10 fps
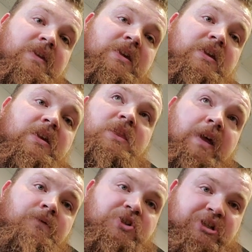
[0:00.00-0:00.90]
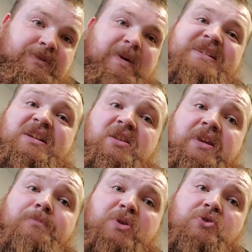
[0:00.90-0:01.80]
the leverages,
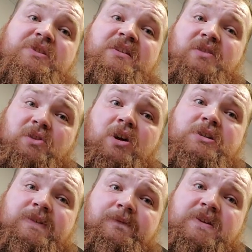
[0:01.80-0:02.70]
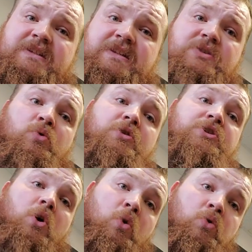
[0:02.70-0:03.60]
basically abusing the laws of physics in order
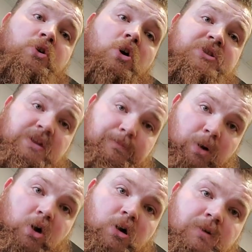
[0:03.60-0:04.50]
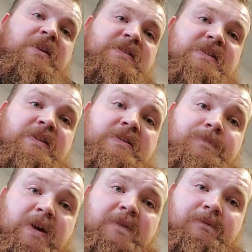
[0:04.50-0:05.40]
to hold on to the bar. This is
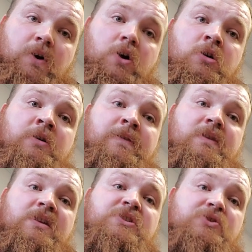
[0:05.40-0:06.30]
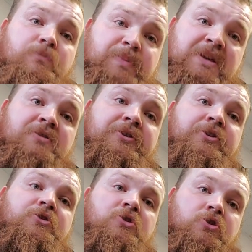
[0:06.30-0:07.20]
by far the
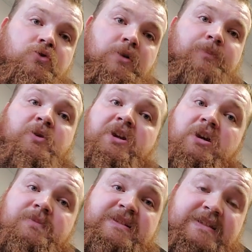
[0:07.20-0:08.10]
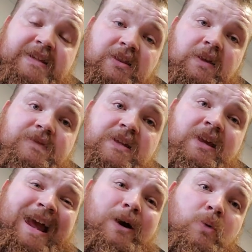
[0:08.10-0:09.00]
superior grip when it comes to deadlifting.
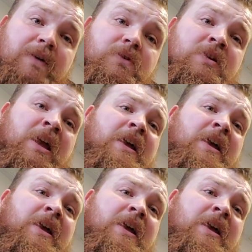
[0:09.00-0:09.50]
However,